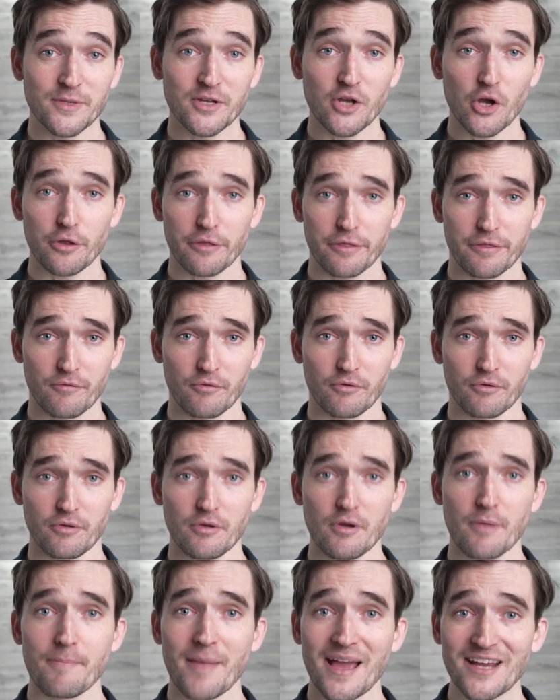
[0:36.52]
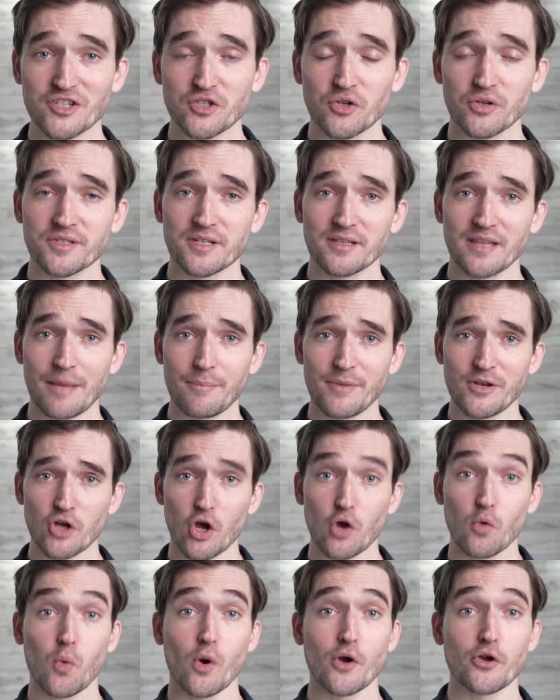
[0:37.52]
we go through, make sure to let me
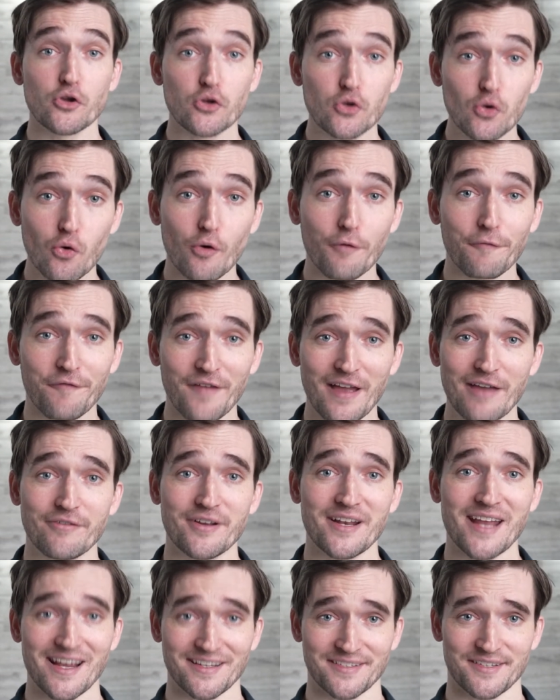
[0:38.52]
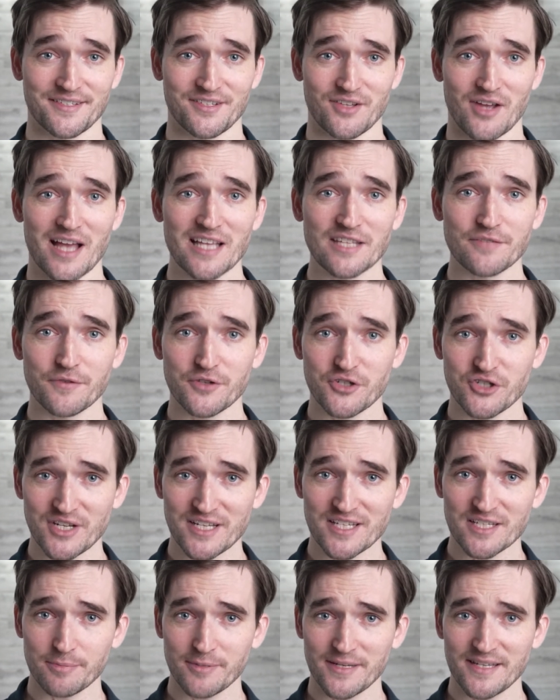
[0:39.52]
know what your favorite exercise for
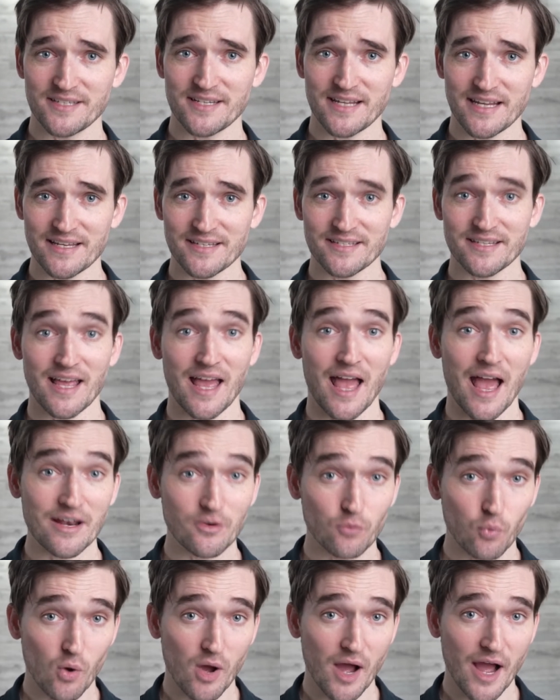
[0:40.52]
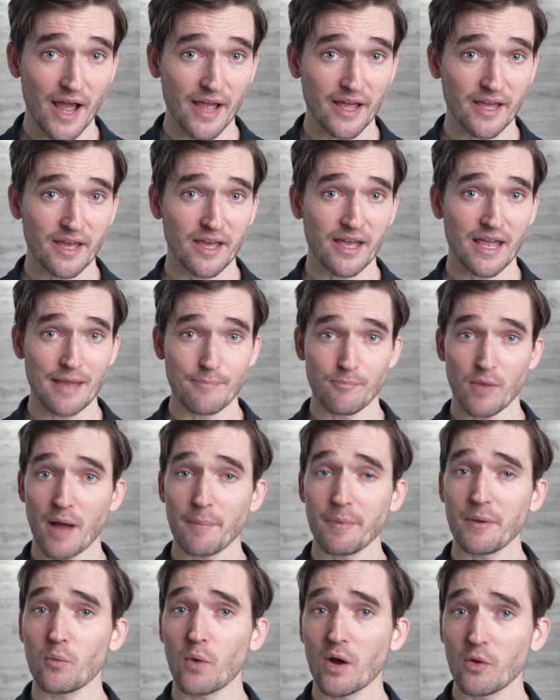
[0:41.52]
shin splints is and why. It
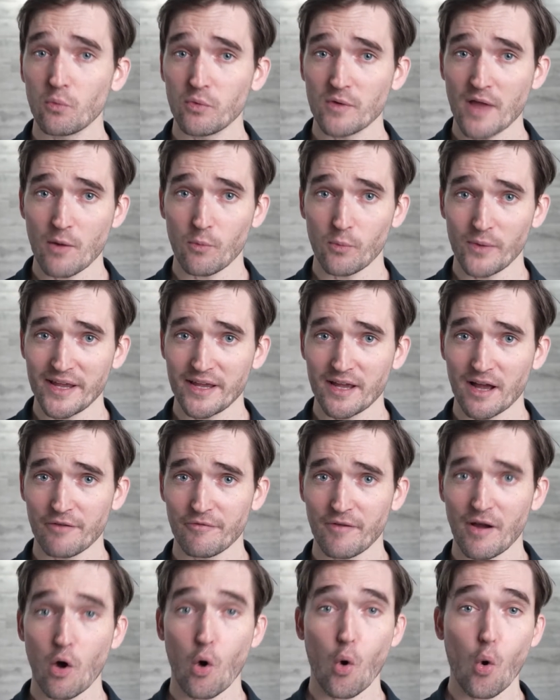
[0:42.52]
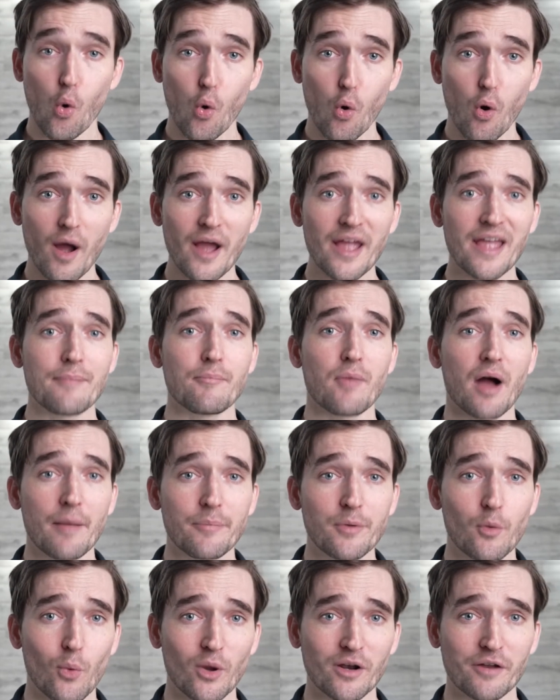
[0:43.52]
might be one that we cover, or it might
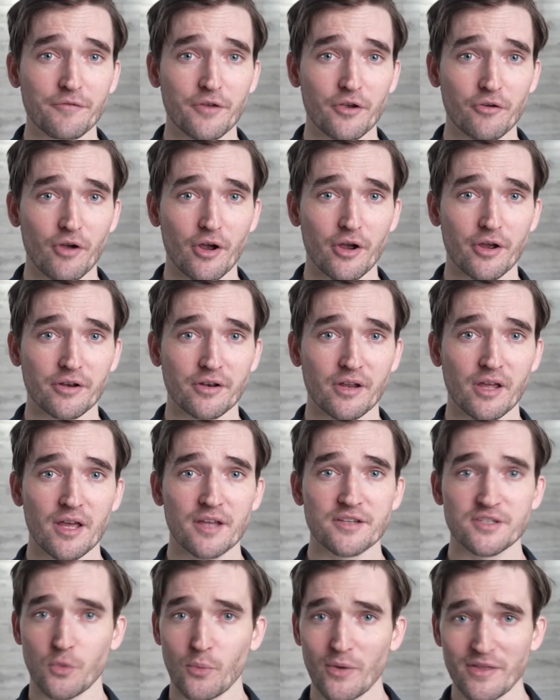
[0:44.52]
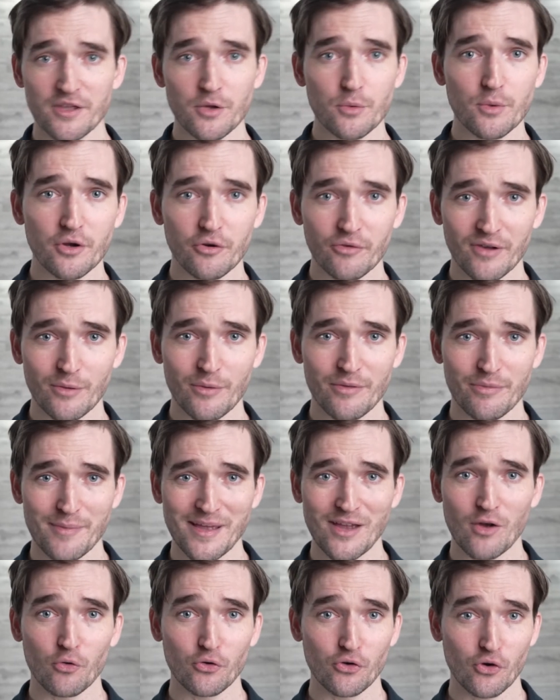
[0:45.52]
be one of your own. So whether you agree with
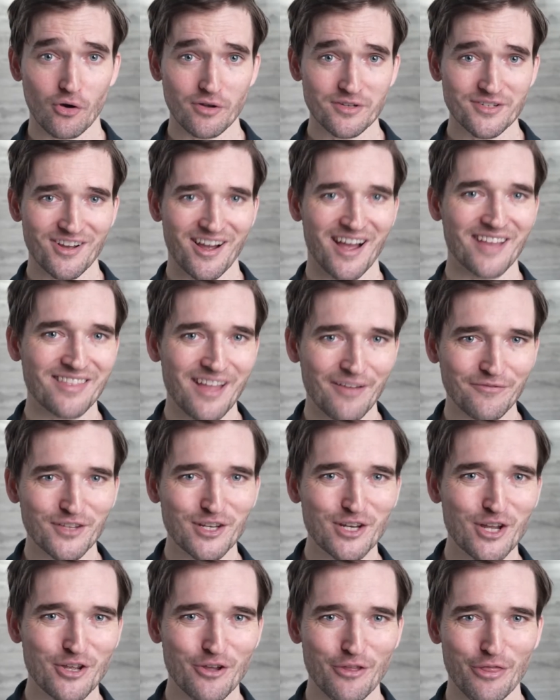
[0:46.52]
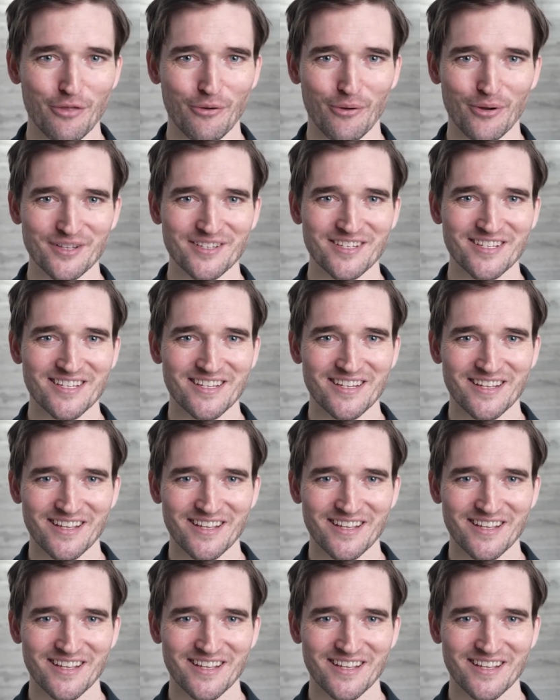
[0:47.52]
me or not, I'd love to know your thoughts.